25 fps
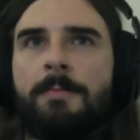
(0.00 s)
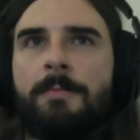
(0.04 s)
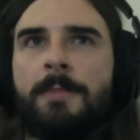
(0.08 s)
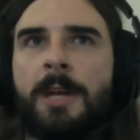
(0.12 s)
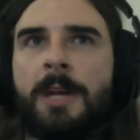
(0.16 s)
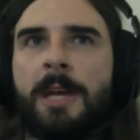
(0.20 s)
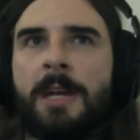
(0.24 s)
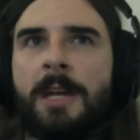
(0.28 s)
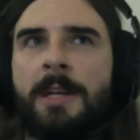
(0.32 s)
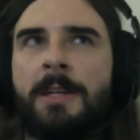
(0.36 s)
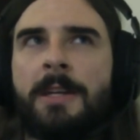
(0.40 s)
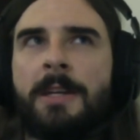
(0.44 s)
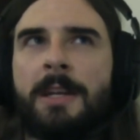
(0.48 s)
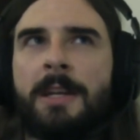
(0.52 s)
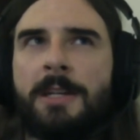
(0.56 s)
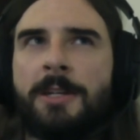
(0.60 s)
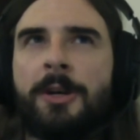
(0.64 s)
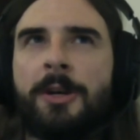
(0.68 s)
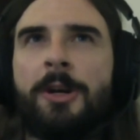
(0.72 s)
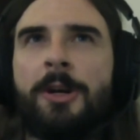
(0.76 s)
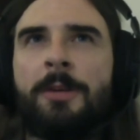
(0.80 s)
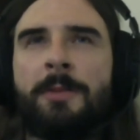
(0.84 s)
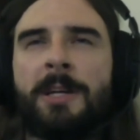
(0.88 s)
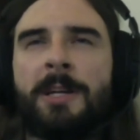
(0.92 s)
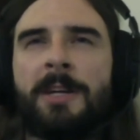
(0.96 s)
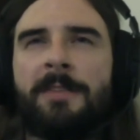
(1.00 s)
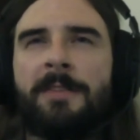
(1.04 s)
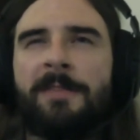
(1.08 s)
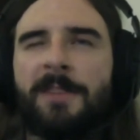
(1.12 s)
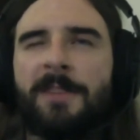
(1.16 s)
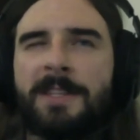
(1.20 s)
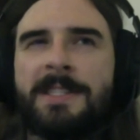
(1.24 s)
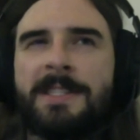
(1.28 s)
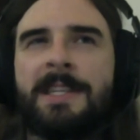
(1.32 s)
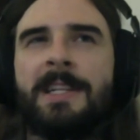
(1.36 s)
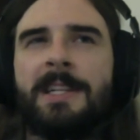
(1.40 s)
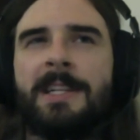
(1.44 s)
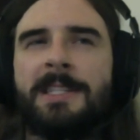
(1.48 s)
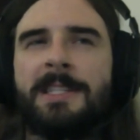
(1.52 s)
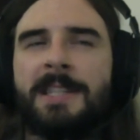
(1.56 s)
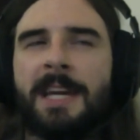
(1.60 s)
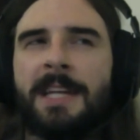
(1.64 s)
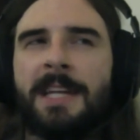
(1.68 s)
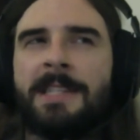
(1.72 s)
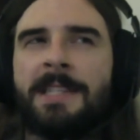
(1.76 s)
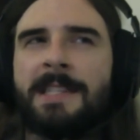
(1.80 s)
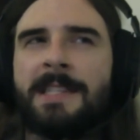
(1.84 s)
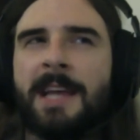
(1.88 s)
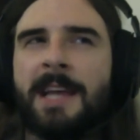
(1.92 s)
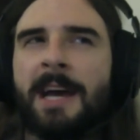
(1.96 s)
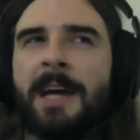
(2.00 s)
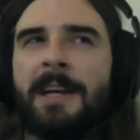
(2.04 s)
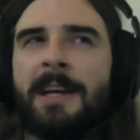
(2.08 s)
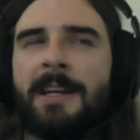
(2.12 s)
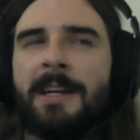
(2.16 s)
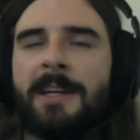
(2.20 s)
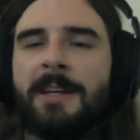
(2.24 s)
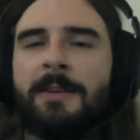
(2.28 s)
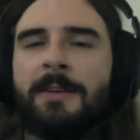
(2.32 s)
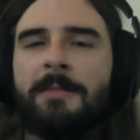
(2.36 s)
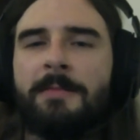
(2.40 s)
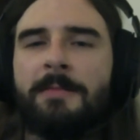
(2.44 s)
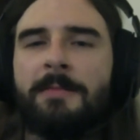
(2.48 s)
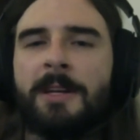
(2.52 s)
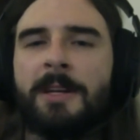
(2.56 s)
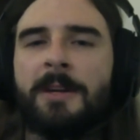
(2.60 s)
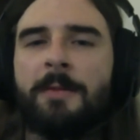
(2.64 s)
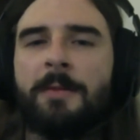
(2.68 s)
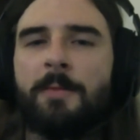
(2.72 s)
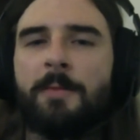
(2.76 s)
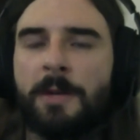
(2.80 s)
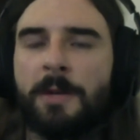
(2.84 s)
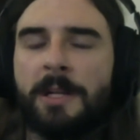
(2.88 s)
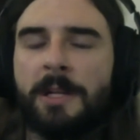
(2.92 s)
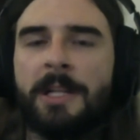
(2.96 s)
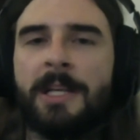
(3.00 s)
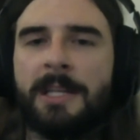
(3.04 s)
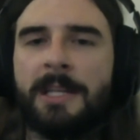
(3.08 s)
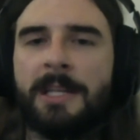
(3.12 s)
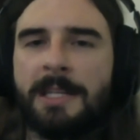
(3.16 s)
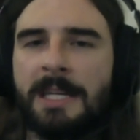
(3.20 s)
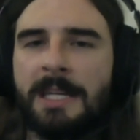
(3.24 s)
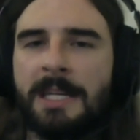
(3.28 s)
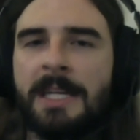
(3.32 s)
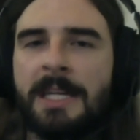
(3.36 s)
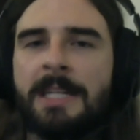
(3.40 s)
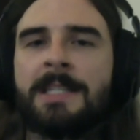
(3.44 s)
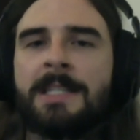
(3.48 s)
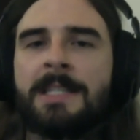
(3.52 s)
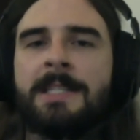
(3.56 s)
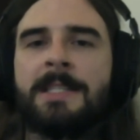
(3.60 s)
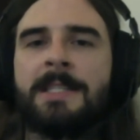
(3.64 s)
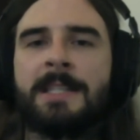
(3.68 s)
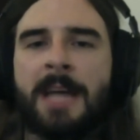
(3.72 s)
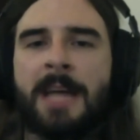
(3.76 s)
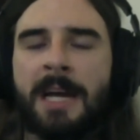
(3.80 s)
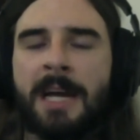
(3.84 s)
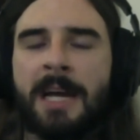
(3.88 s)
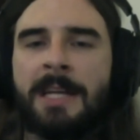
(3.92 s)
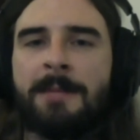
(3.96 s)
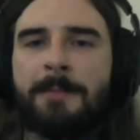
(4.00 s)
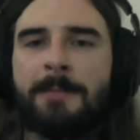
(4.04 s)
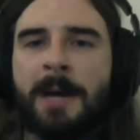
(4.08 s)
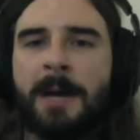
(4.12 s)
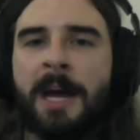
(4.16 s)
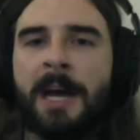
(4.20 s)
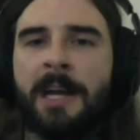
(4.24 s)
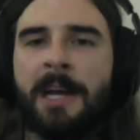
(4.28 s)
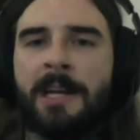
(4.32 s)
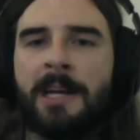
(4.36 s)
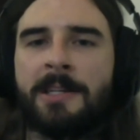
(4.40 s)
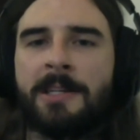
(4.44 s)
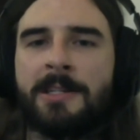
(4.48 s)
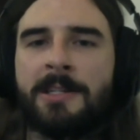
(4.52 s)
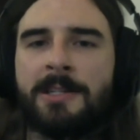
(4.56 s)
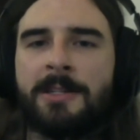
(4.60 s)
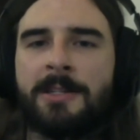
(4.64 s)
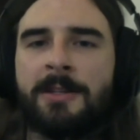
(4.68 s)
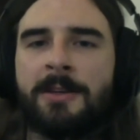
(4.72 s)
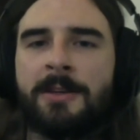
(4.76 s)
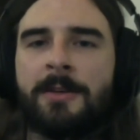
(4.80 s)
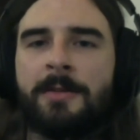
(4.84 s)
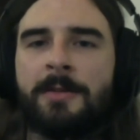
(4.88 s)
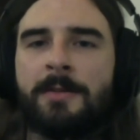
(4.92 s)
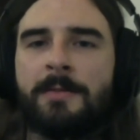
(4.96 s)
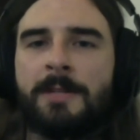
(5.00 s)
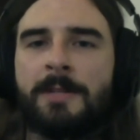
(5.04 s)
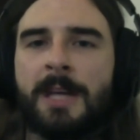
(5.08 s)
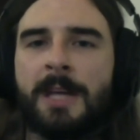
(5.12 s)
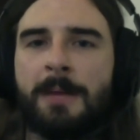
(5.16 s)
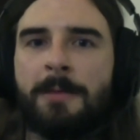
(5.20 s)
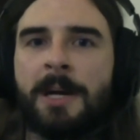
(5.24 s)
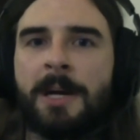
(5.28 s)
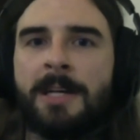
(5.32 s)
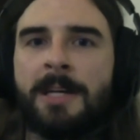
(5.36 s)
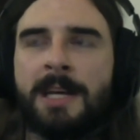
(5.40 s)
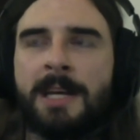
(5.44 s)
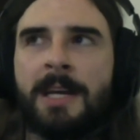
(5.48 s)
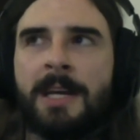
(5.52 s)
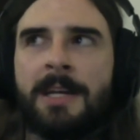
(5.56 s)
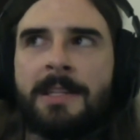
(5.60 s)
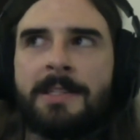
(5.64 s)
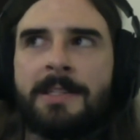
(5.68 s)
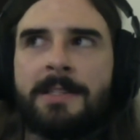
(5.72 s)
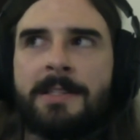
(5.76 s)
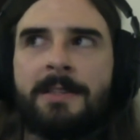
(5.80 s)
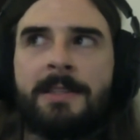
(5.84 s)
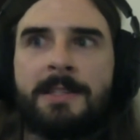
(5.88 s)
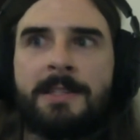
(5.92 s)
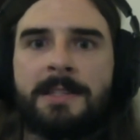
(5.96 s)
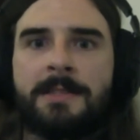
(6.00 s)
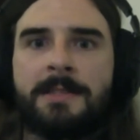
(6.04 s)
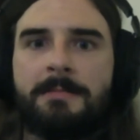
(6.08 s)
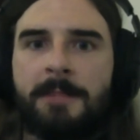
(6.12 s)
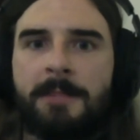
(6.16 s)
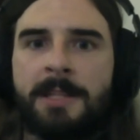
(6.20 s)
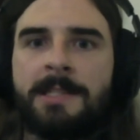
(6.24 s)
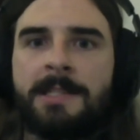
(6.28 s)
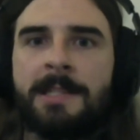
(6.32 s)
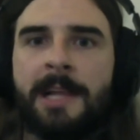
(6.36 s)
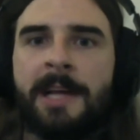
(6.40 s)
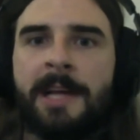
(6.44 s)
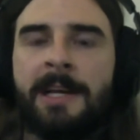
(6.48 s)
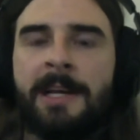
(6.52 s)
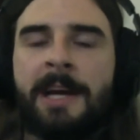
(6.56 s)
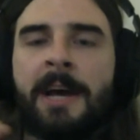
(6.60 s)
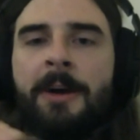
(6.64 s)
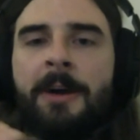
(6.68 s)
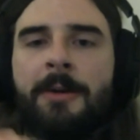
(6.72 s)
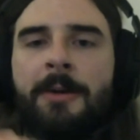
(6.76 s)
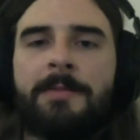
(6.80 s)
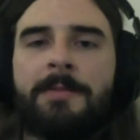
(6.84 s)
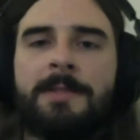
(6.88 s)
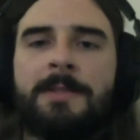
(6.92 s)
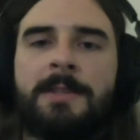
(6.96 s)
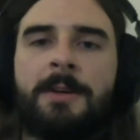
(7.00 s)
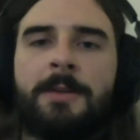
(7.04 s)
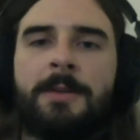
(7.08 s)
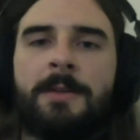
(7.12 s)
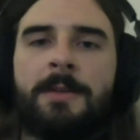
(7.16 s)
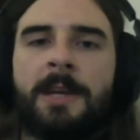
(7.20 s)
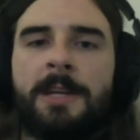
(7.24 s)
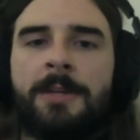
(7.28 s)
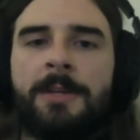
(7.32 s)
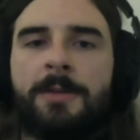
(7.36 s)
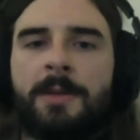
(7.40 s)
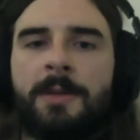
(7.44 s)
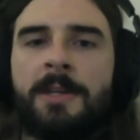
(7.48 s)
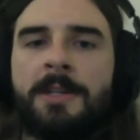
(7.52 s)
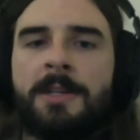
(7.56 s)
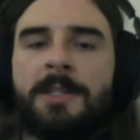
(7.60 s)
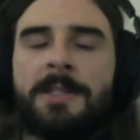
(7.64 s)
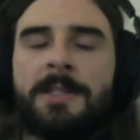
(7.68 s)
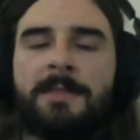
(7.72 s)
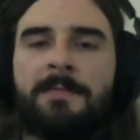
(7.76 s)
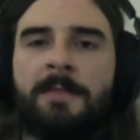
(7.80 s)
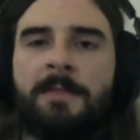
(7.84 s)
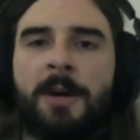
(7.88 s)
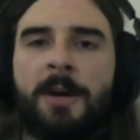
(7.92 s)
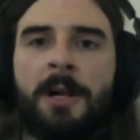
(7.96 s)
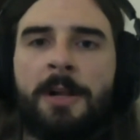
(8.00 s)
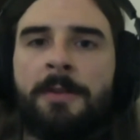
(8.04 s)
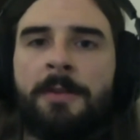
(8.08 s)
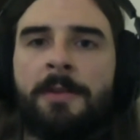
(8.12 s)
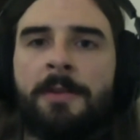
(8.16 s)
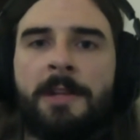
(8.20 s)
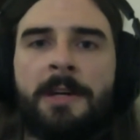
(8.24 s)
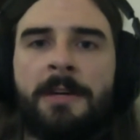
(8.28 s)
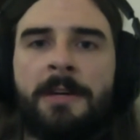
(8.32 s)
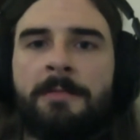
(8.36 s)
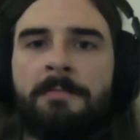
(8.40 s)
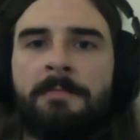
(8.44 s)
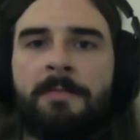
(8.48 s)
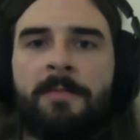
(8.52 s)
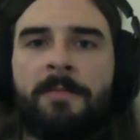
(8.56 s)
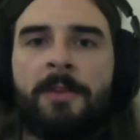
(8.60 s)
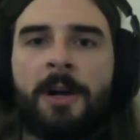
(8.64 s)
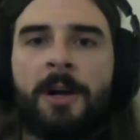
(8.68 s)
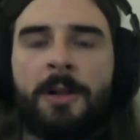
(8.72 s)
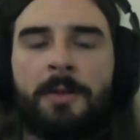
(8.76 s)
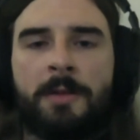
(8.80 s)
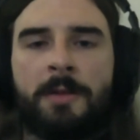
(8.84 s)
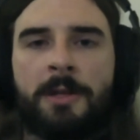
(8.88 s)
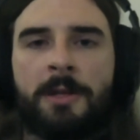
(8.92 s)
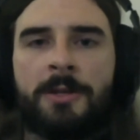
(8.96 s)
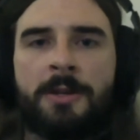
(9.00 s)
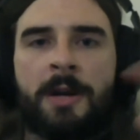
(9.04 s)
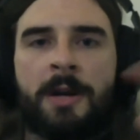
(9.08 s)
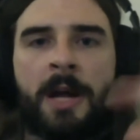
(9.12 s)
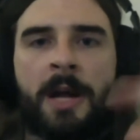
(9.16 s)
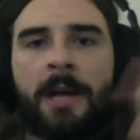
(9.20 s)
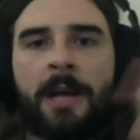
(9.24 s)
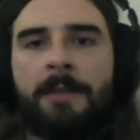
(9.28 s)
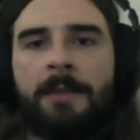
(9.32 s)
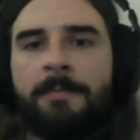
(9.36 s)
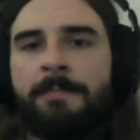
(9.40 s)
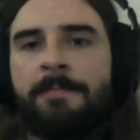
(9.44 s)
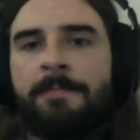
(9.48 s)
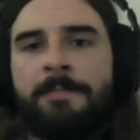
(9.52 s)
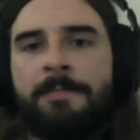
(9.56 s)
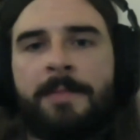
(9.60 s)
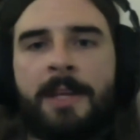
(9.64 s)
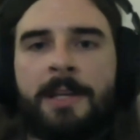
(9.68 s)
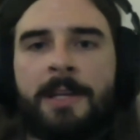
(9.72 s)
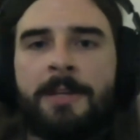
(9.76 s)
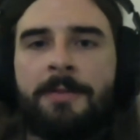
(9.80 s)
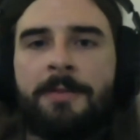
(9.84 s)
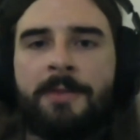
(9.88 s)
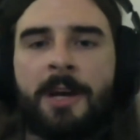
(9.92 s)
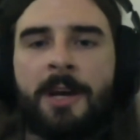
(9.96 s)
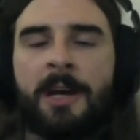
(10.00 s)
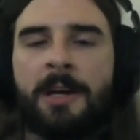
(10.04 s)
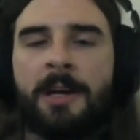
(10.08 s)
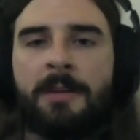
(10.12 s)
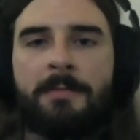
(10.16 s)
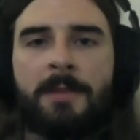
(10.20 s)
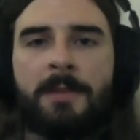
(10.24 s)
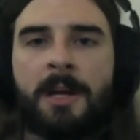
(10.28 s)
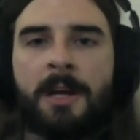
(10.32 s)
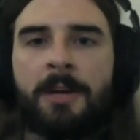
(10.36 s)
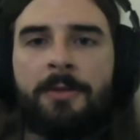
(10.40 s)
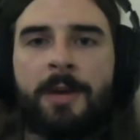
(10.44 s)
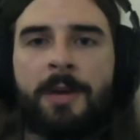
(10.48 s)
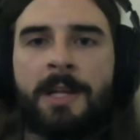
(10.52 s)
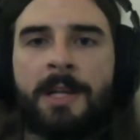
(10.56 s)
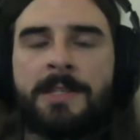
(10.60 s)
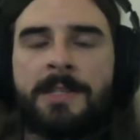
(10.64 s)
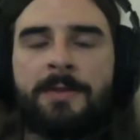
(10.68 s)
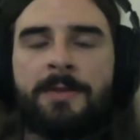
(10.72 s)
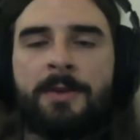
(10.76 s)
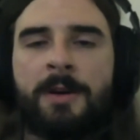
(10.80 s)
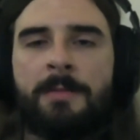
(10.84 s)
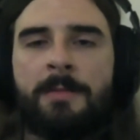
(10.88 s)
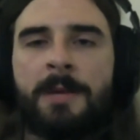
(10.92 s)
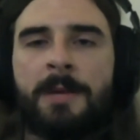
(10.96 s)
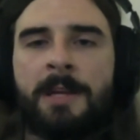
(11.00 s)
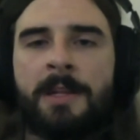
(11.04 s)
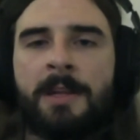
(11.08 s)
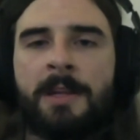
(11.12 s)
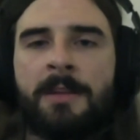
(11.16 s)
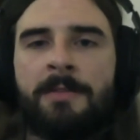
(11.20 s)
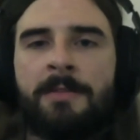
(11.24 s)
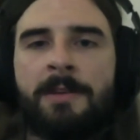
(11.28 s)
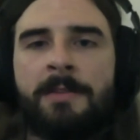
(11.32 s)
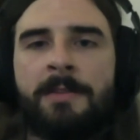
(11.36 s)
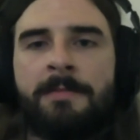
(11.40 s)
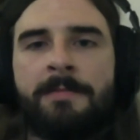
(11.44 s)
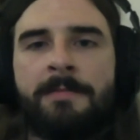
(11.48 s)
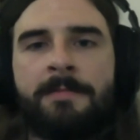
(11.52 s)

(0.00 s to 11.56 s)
And a tournament facilitates that in a really neat, tidy package. Day by day, it's laid out so that you can just follow the track, and you've got a great story by the end of it.